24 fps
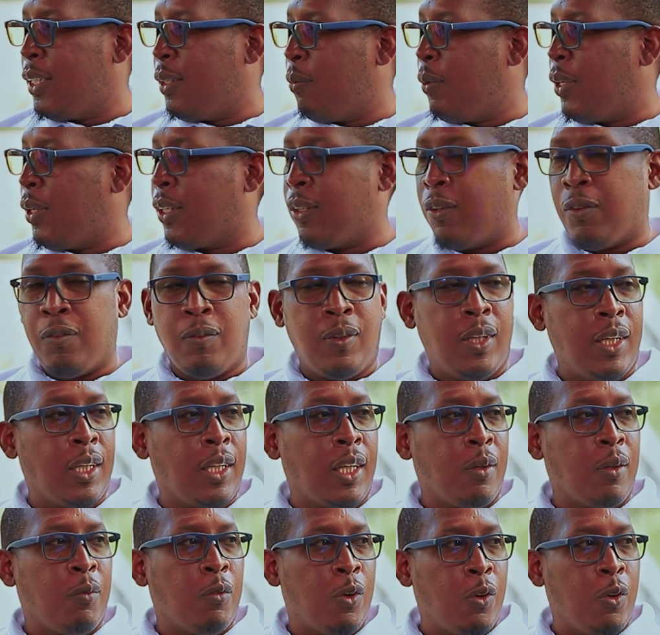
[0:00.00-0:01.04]
aspect of
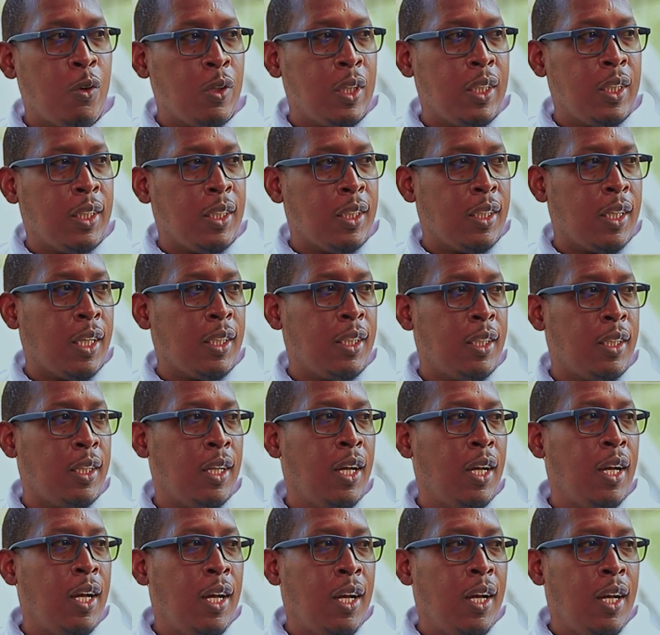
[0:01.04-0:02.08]
thinking, oh, this is just,
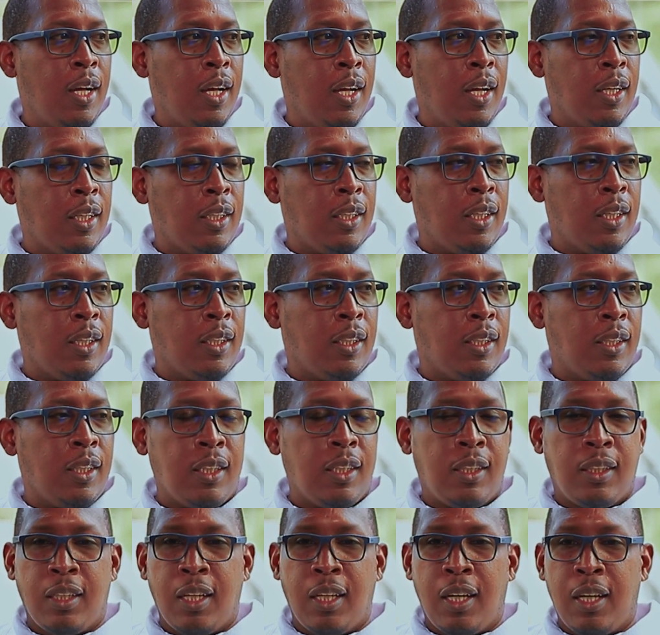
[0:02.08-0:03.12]

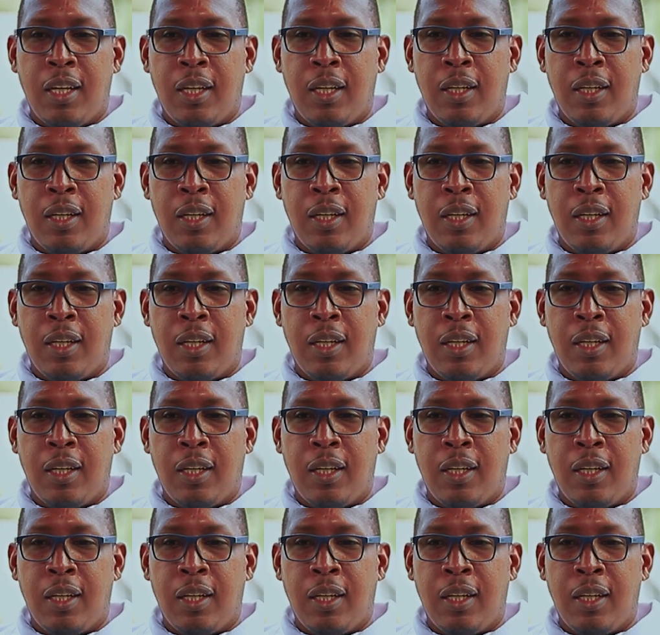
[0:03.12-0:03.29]
it's